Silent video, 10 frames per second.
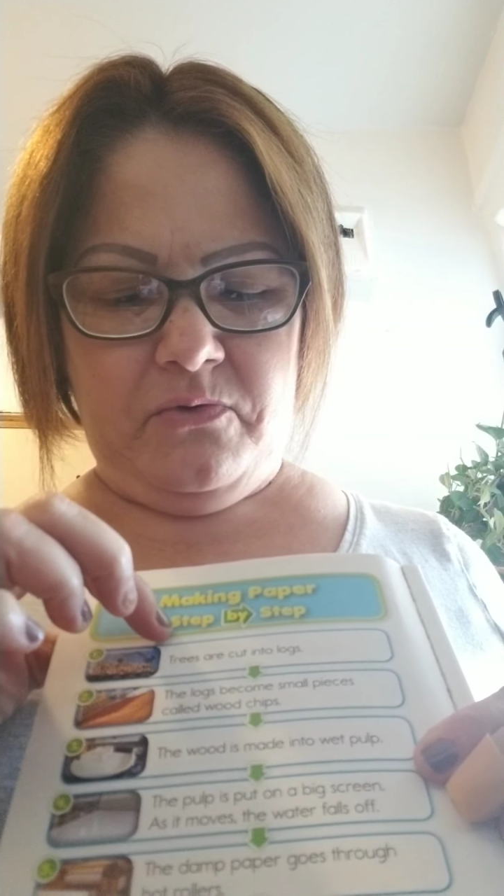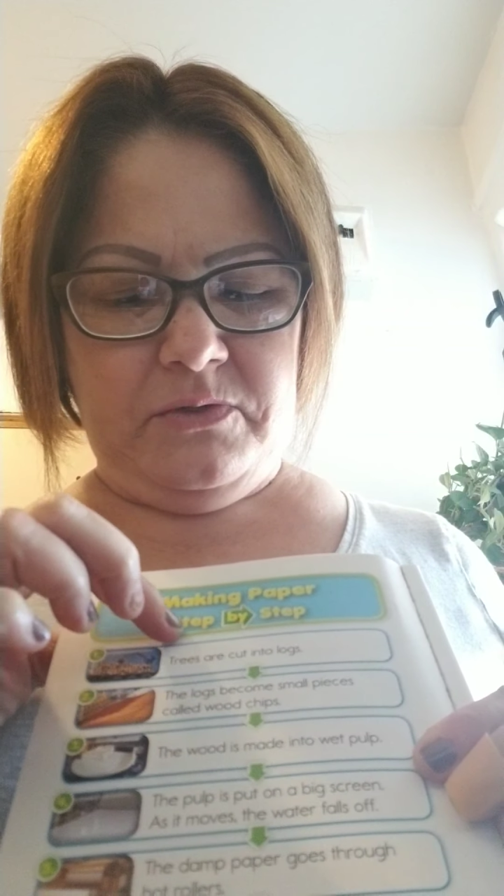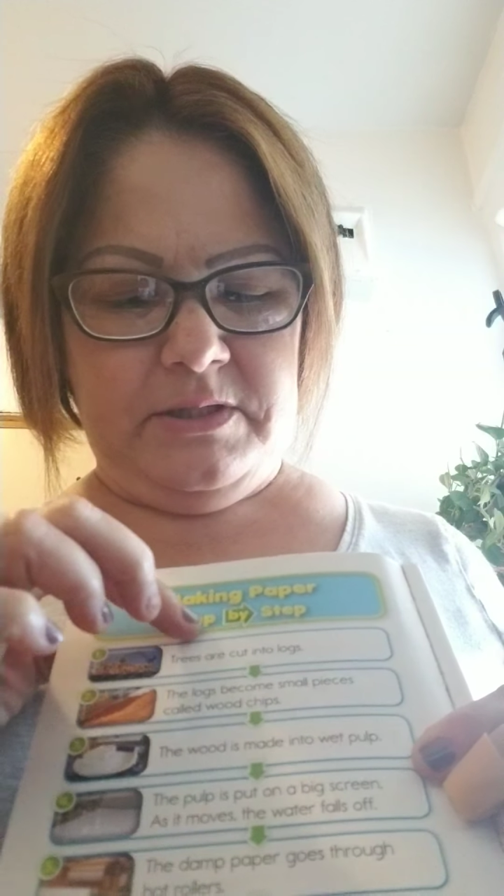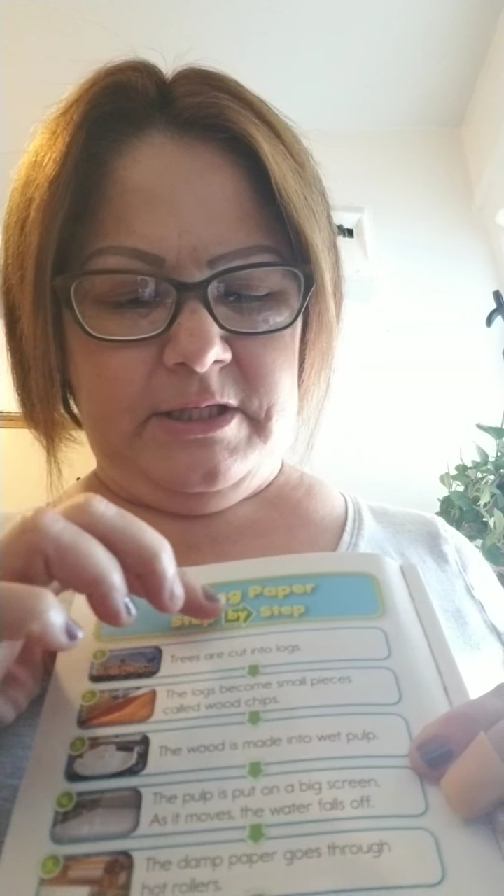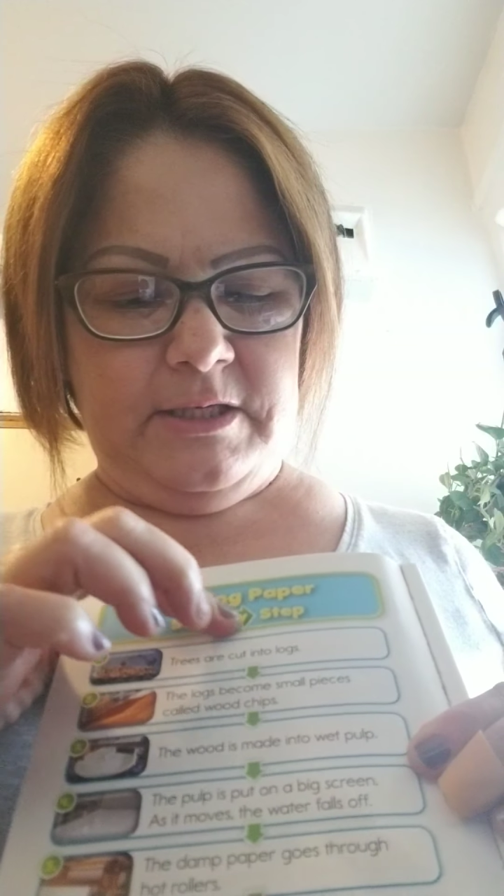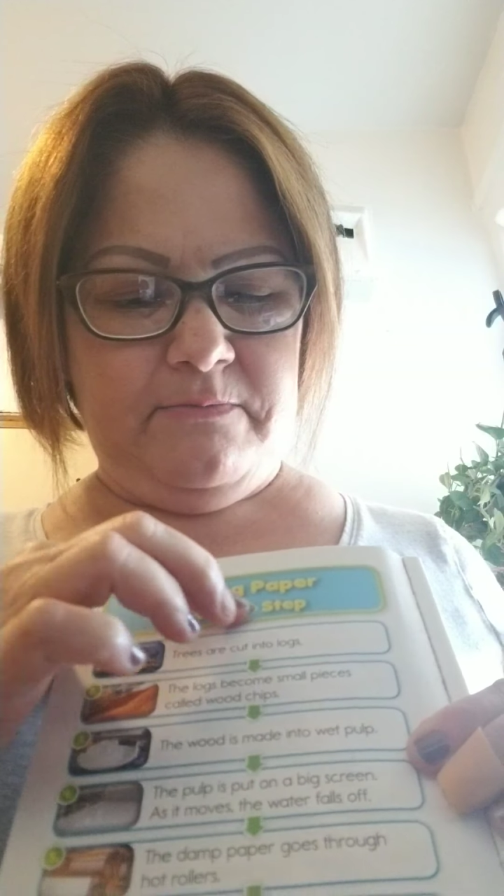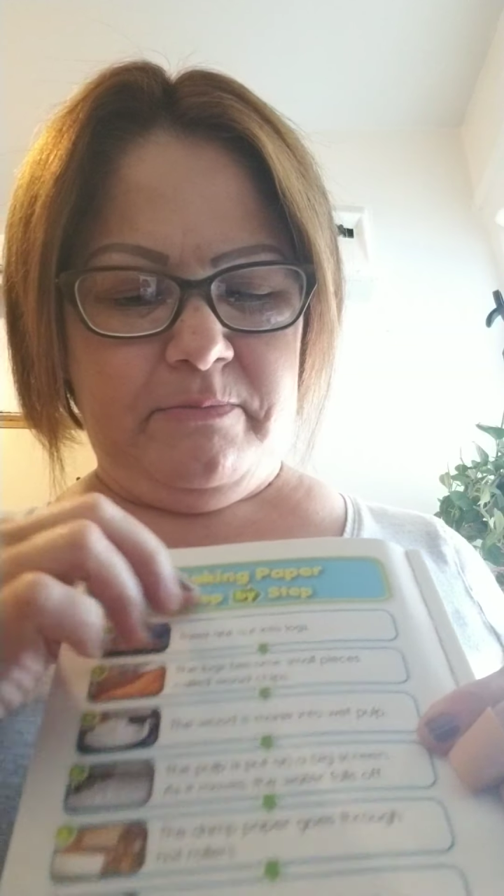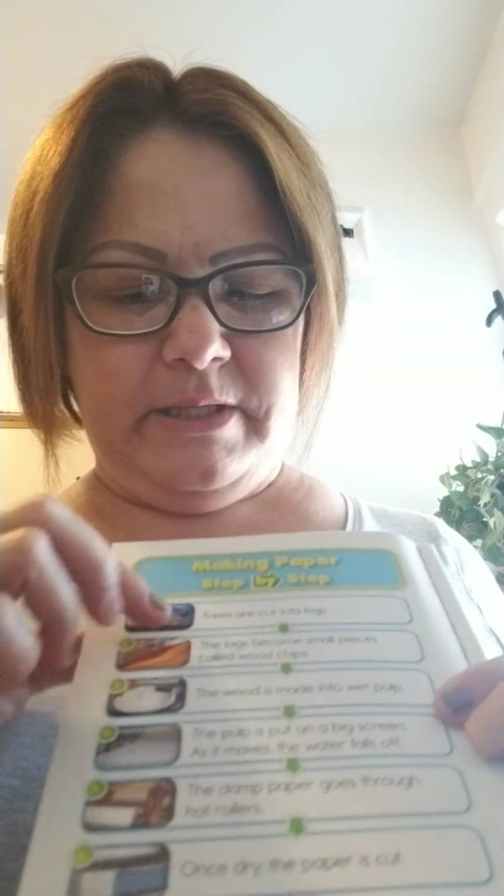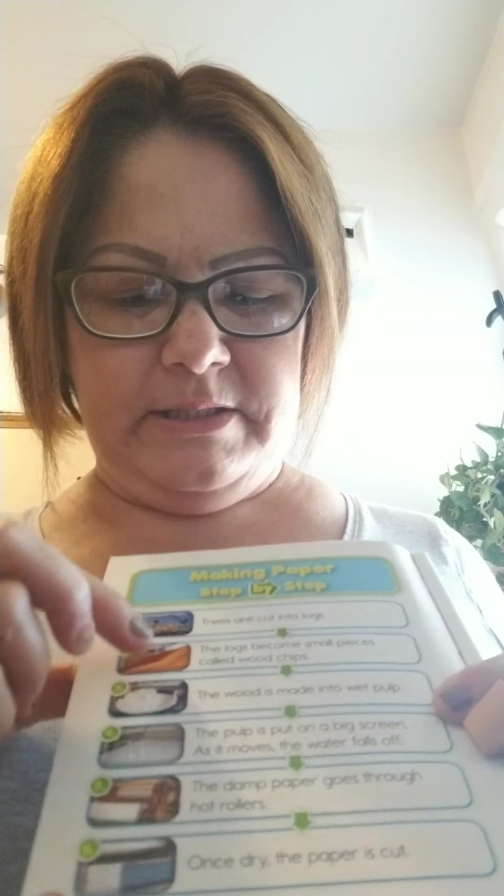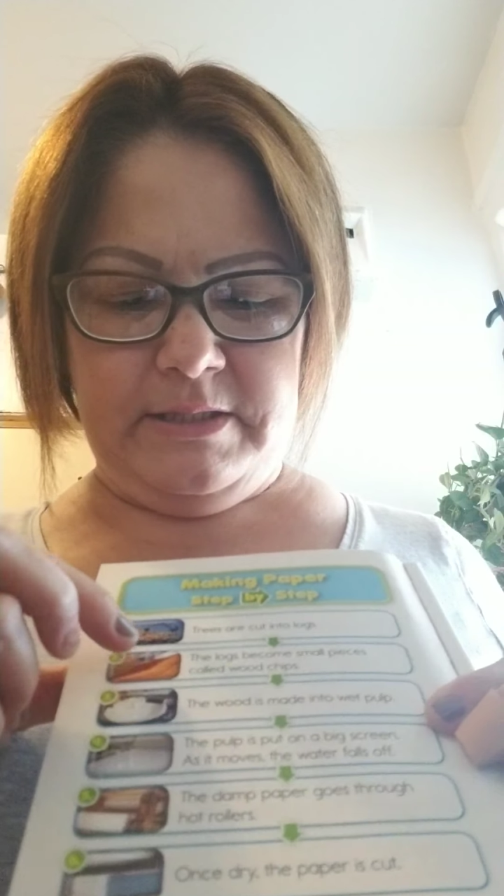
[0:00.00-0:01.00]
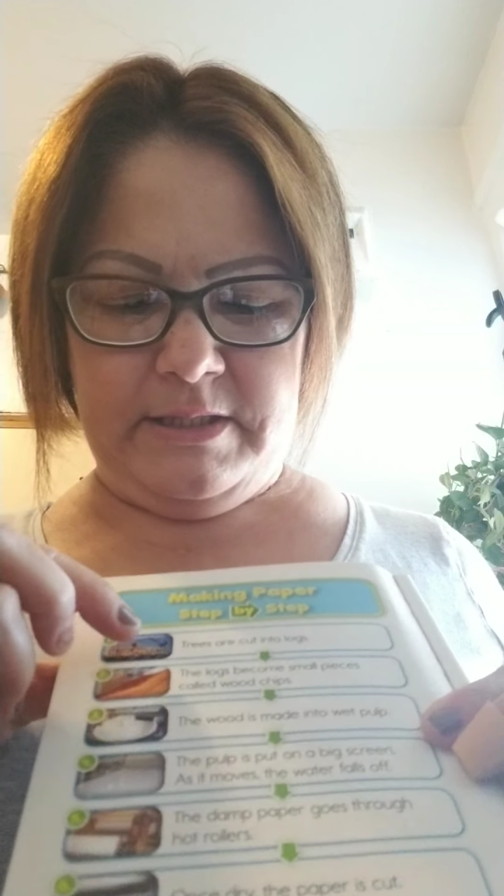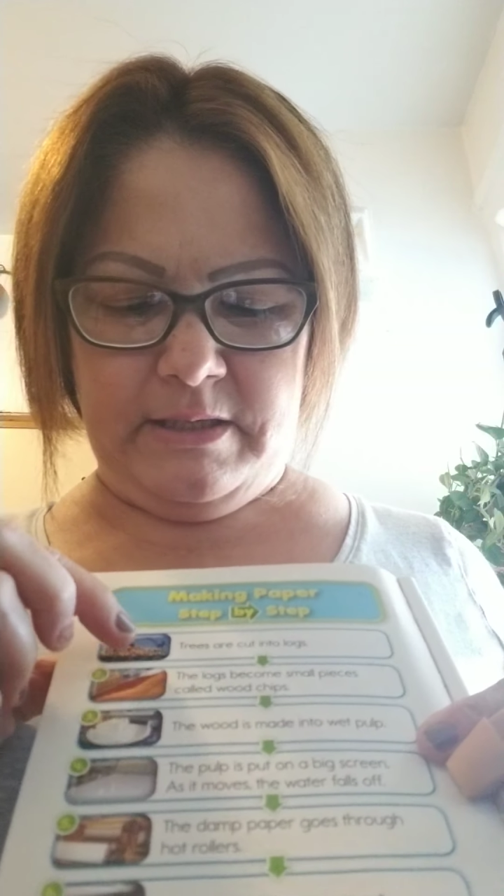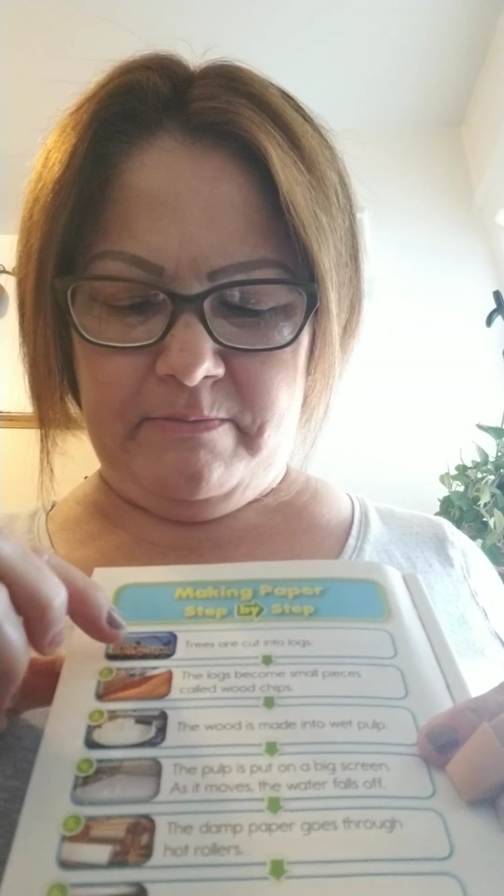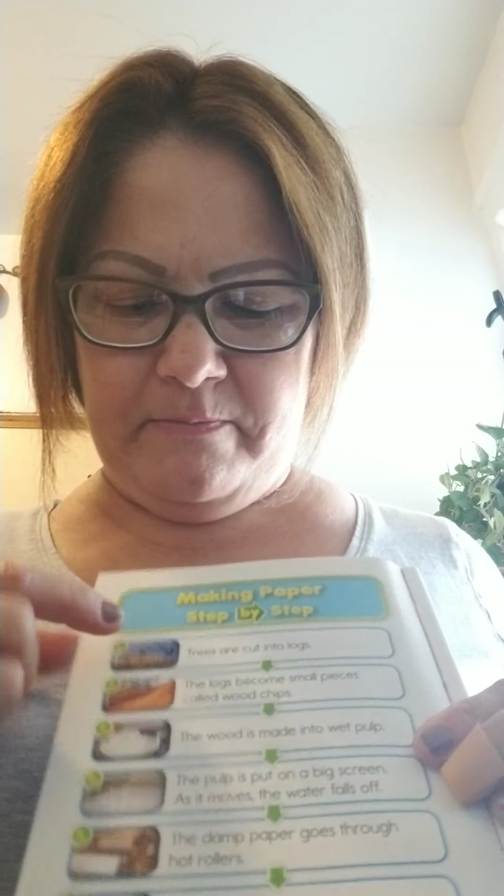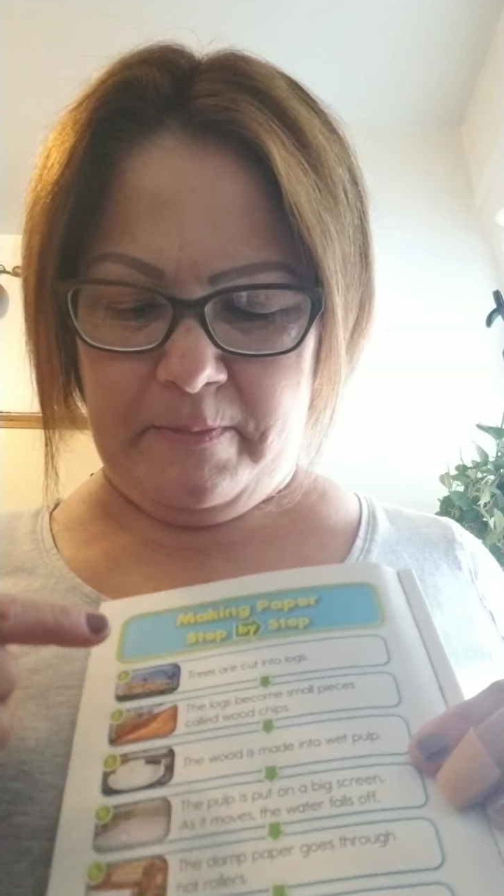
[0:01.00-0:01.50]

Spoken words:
step by step.